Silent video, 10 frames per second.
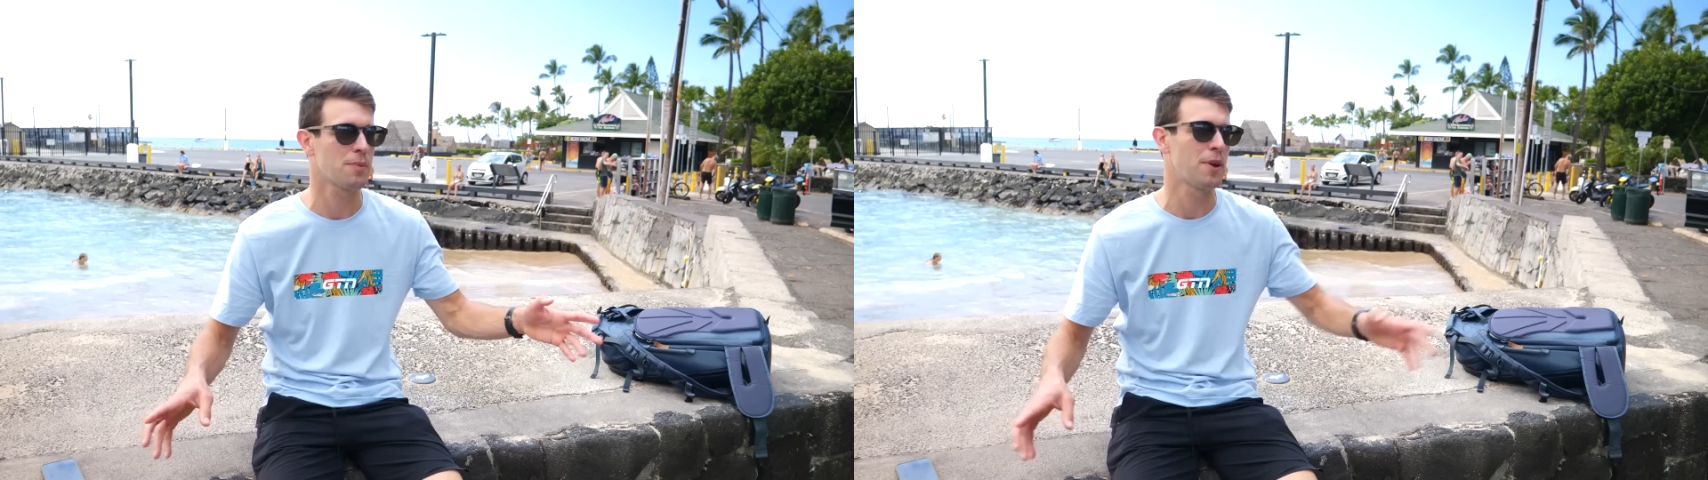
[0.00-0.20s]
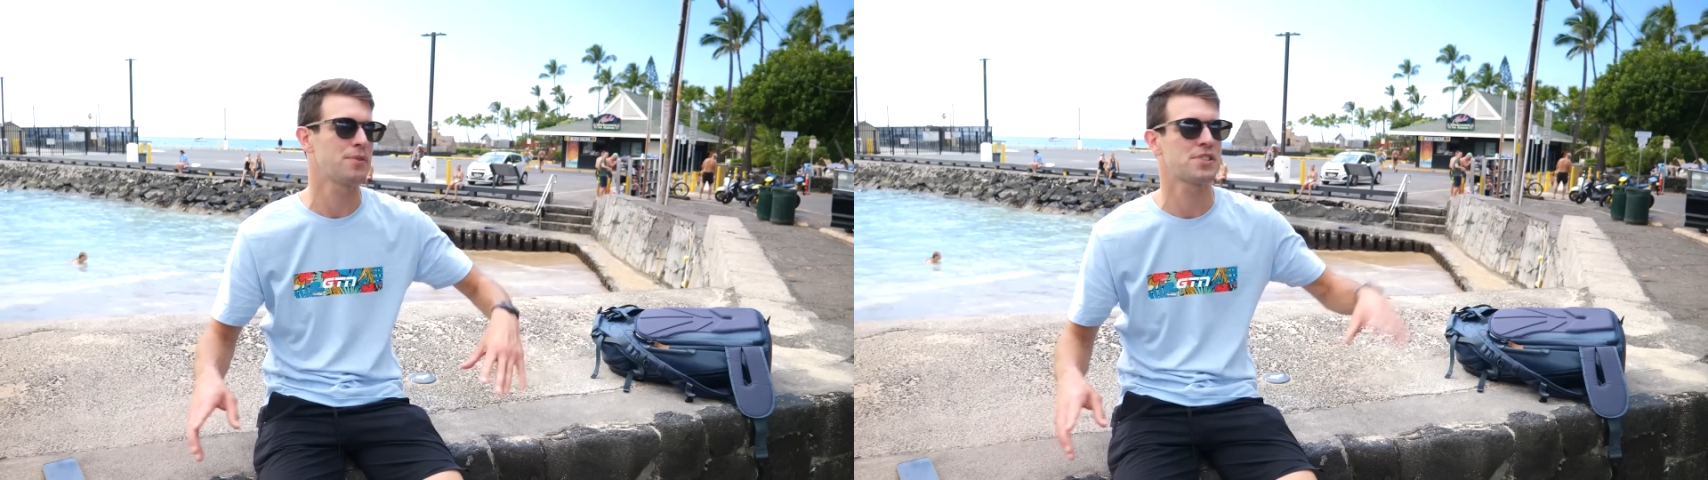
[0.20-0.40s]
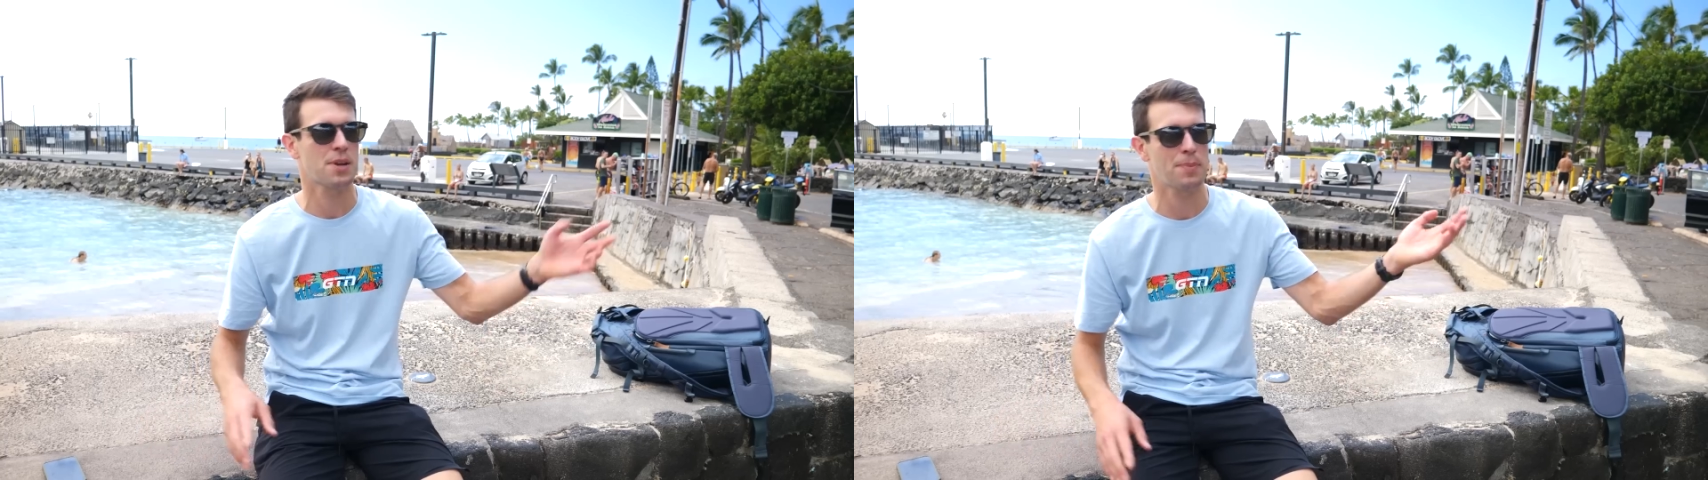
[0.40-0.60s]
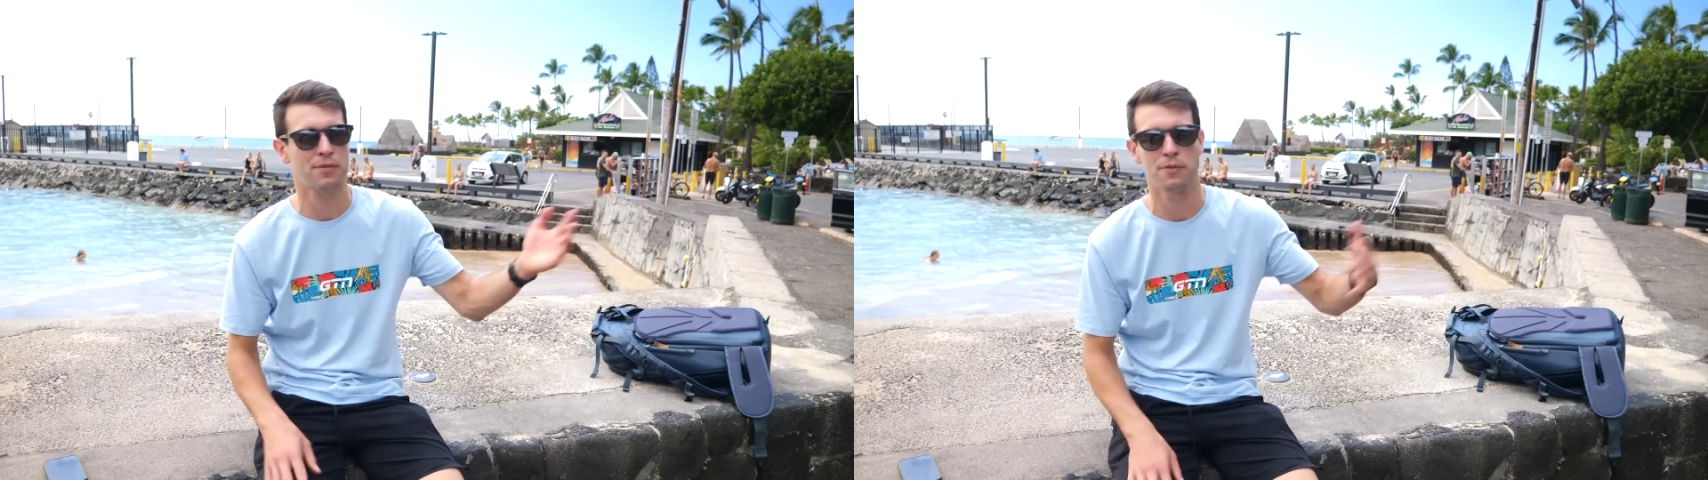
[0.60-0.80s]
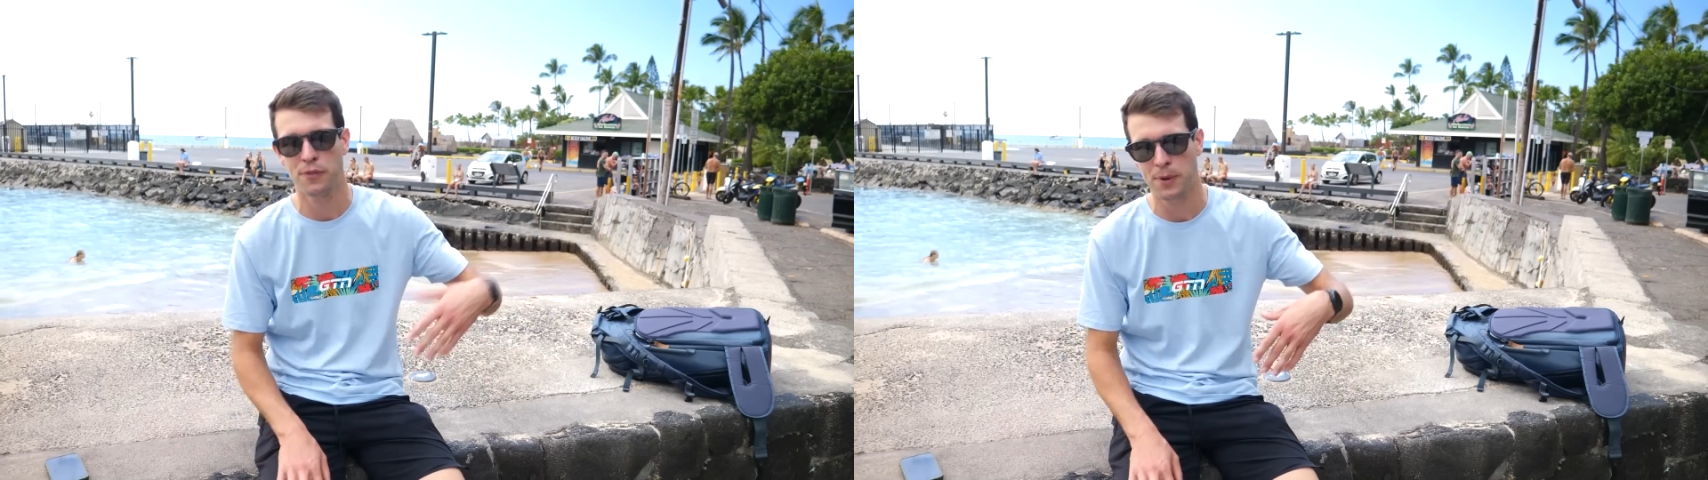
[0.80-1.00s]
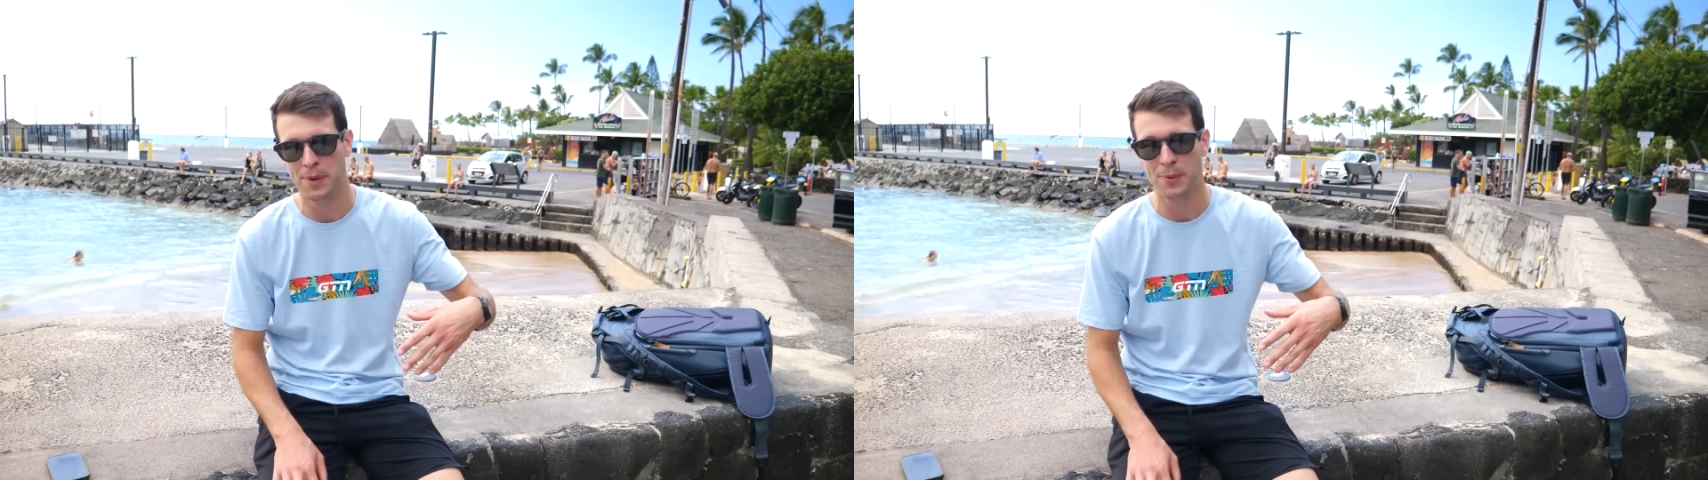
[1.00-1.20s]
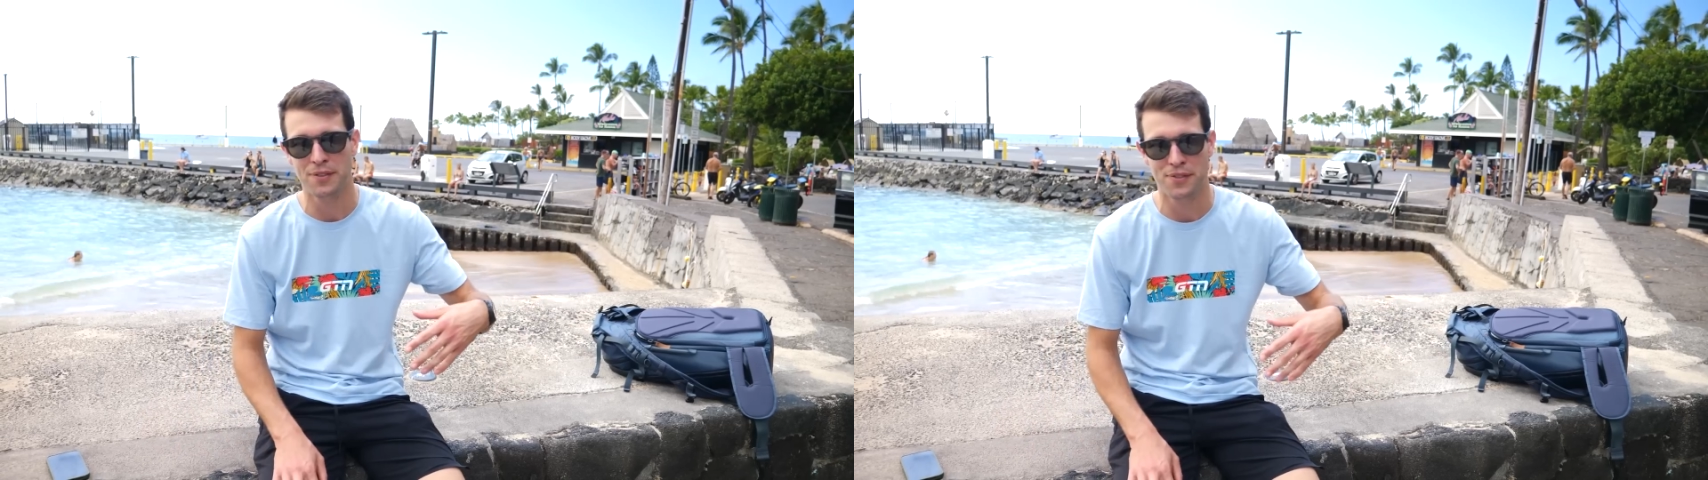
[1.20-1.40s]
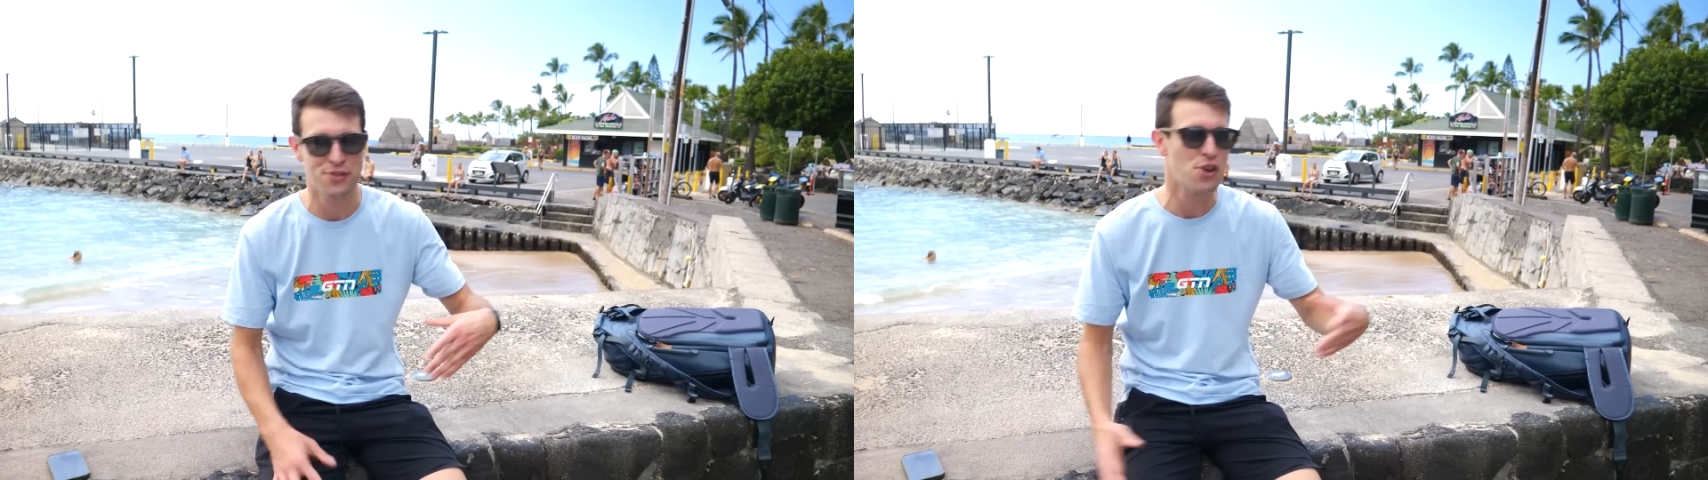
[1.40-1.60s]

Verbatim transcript: at the moment. We've just come back from filming with